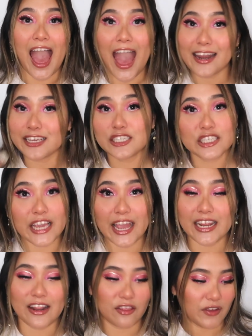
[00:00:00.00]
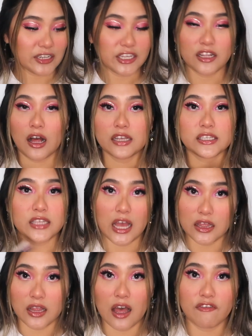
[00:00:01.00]
Any shade in the Fenty glosses
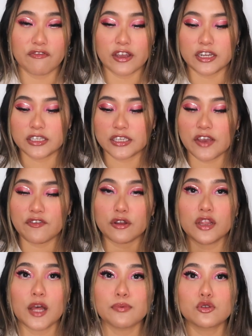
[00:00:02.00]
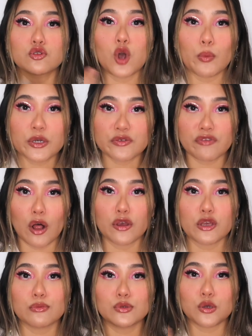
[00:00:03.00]
I love. They just give your lips so much
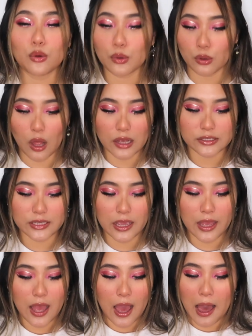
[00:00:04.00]
volume, so glossy.